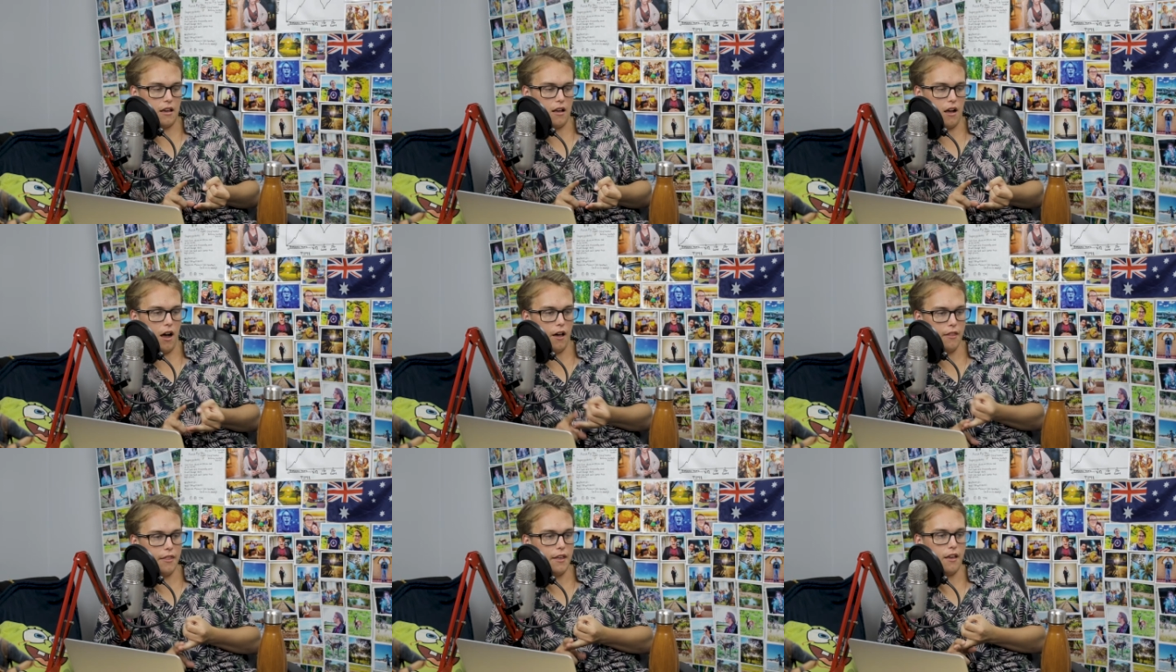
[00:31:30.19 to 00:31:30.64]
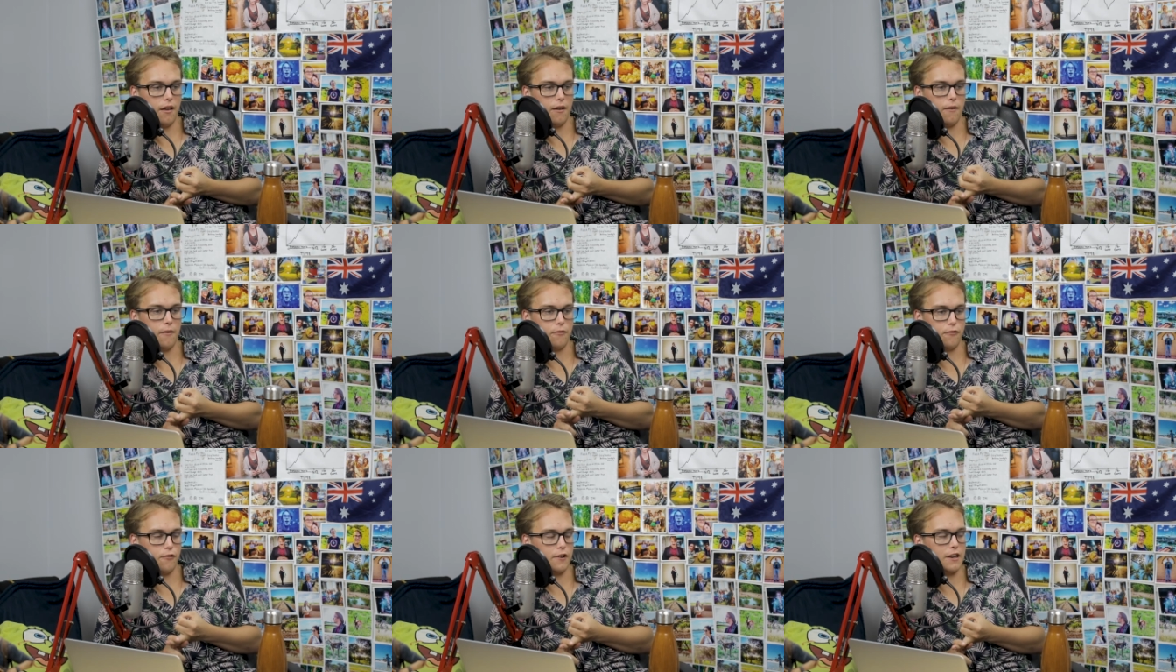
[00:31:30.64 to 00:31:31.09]
other
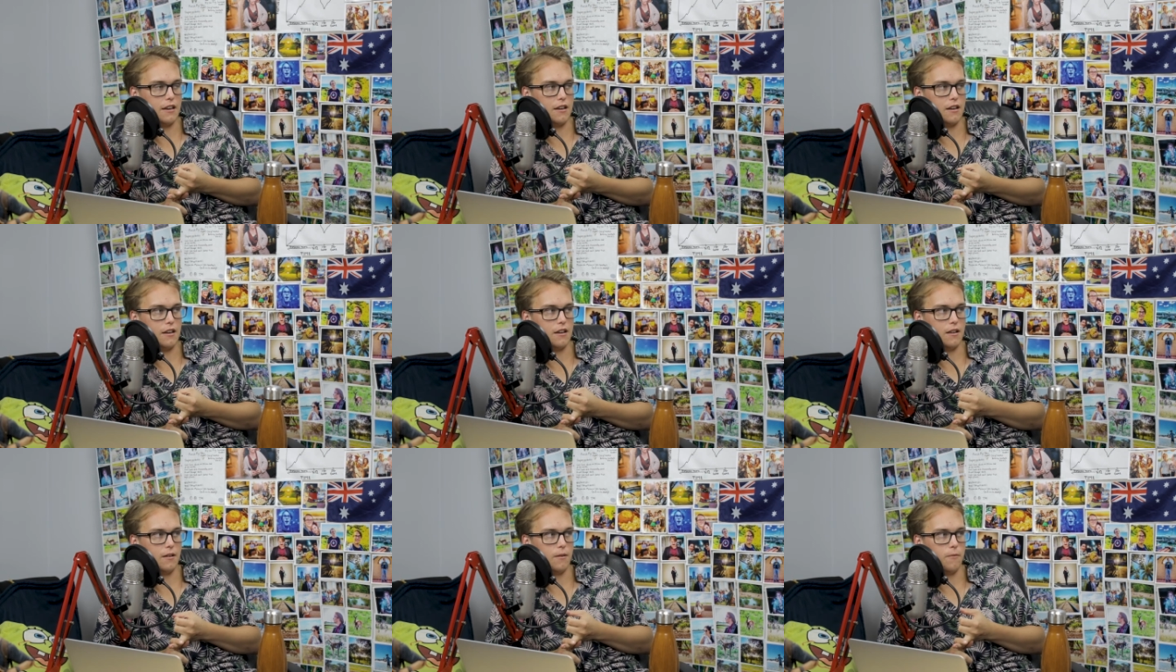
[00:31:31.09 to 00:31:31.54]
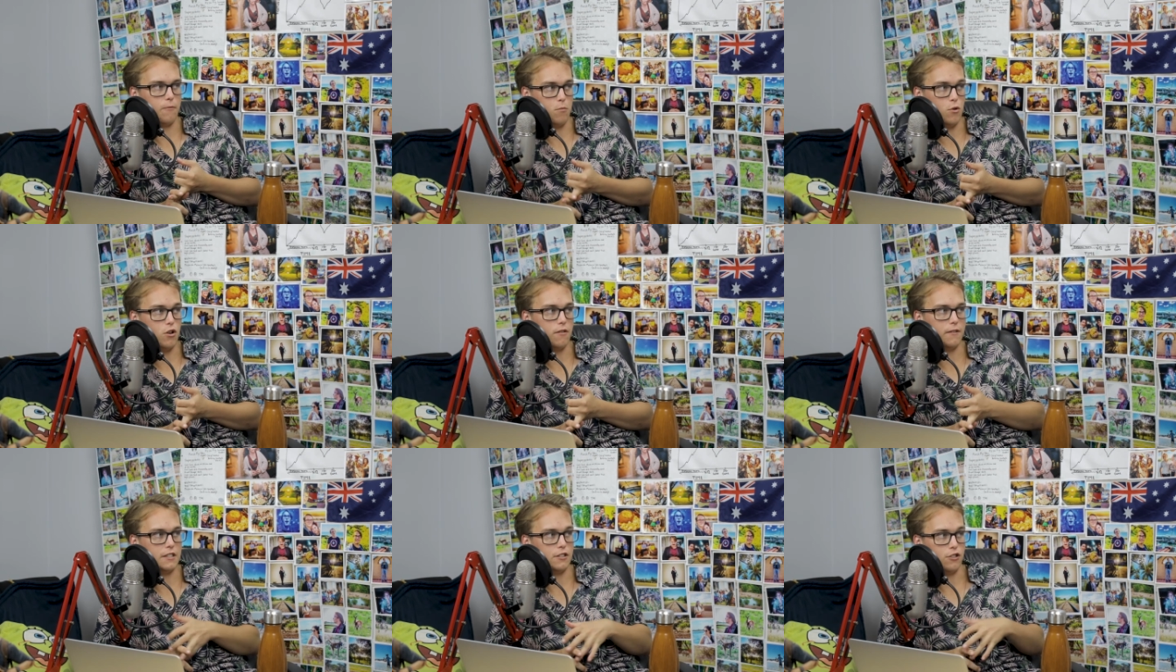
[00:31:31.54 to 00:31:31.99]
freaking
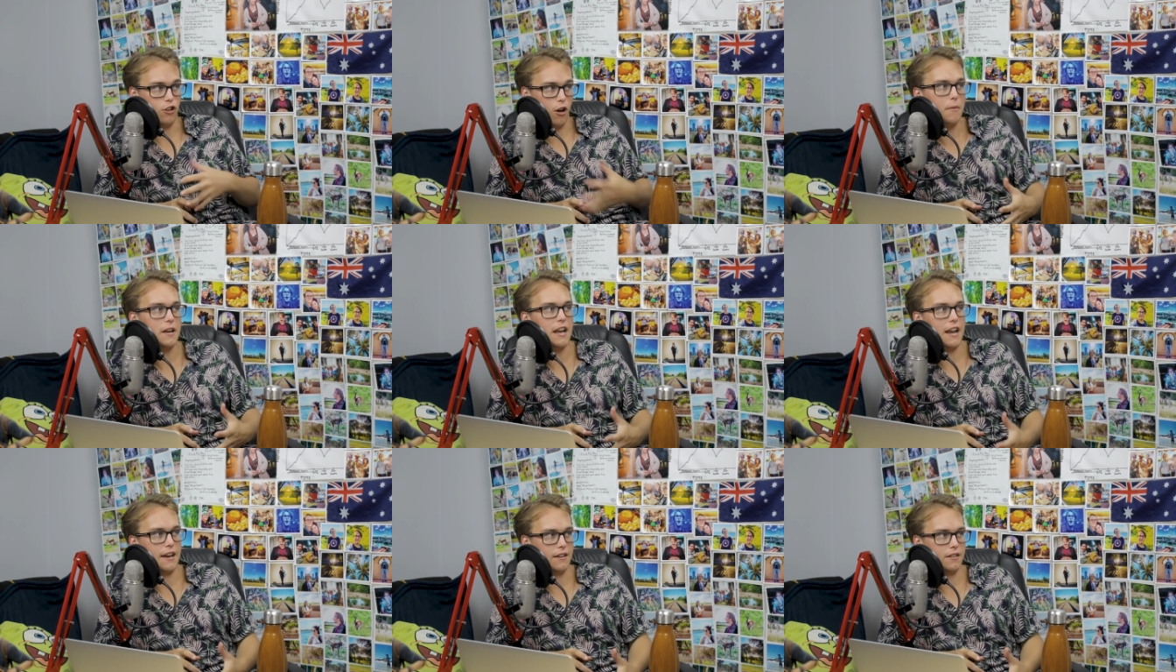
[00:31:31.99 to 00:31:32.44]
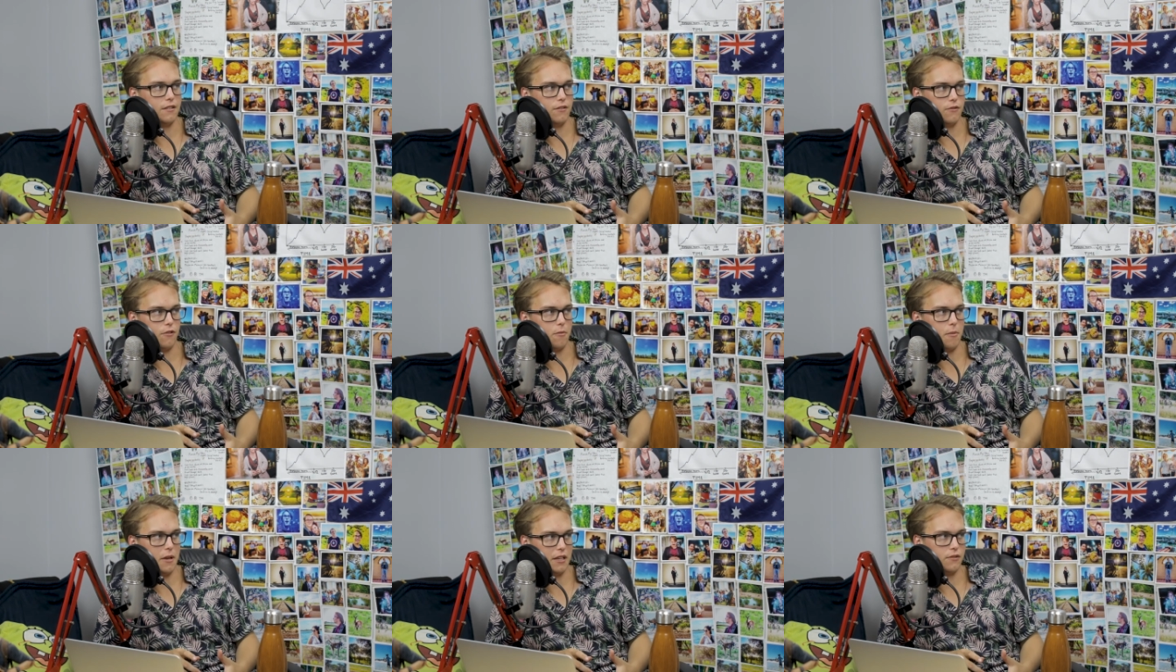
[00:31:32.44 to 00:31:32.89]
movies nominated
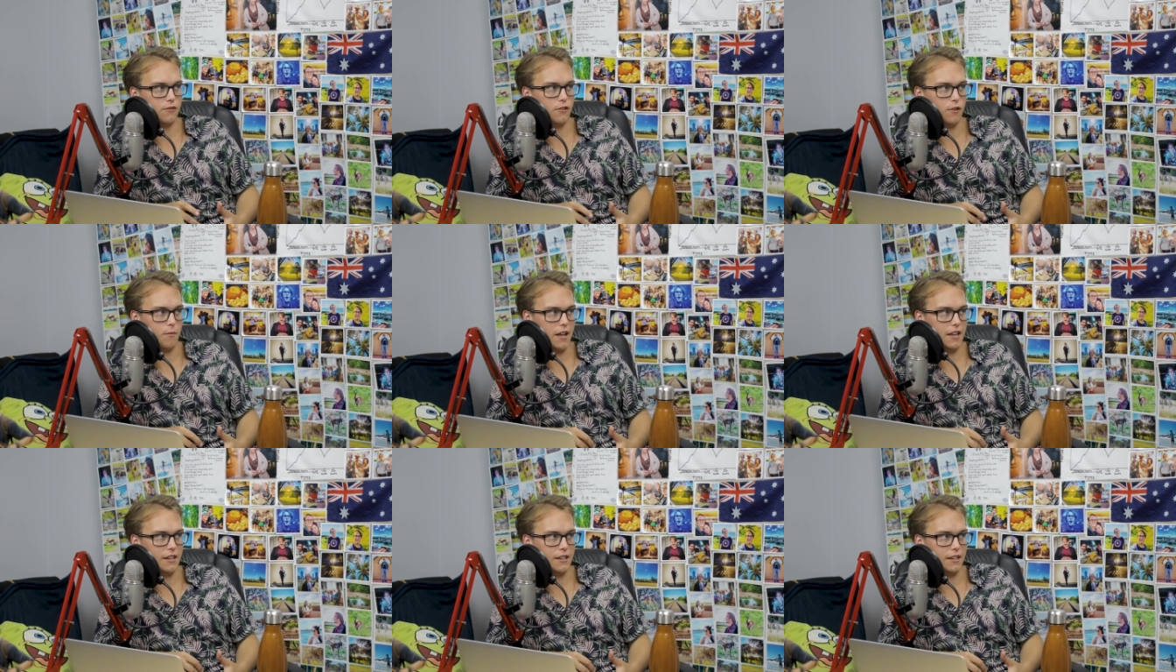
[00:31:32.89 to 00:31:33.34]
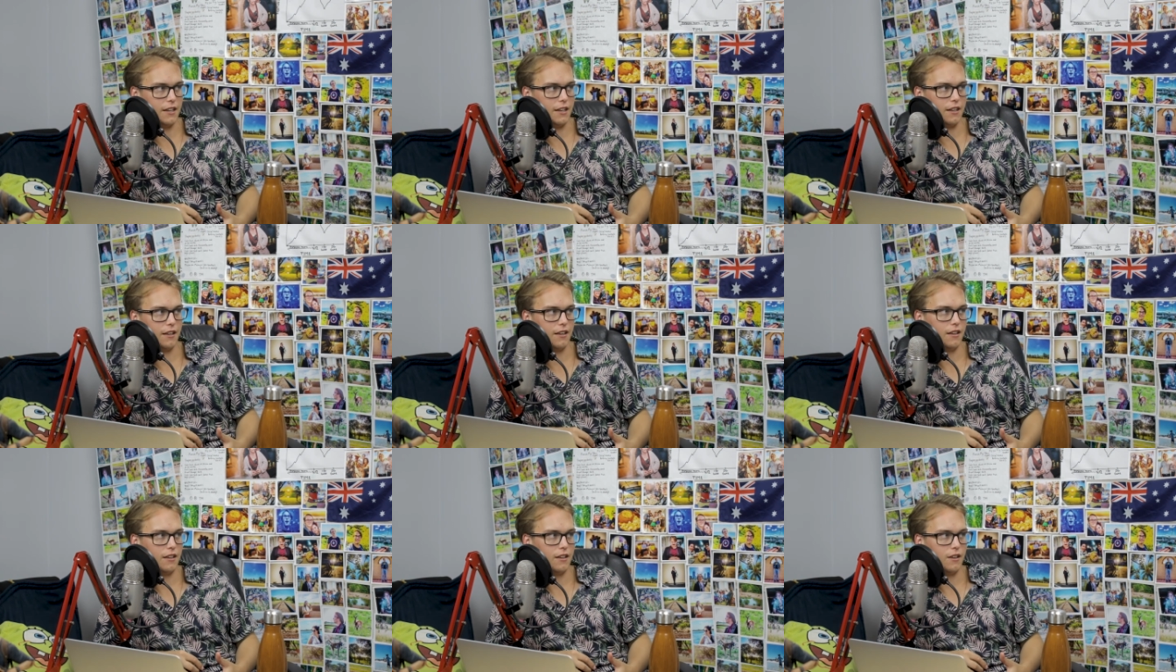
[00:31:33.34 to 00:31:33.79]
for Best Film
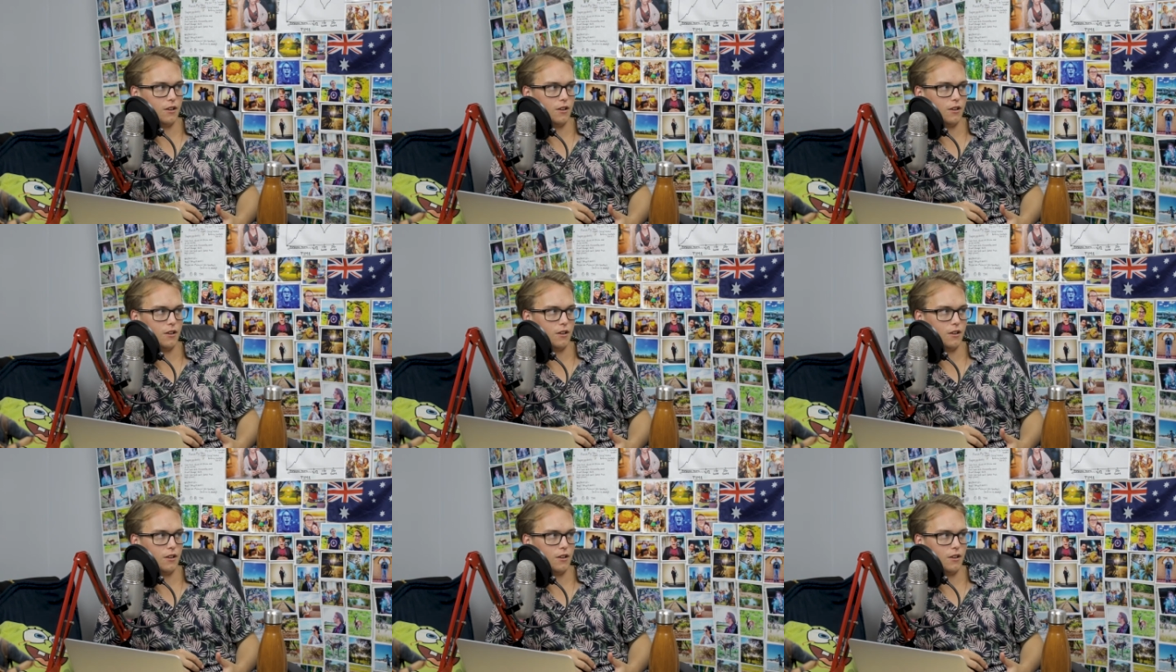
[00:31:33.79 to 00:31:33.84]
Editing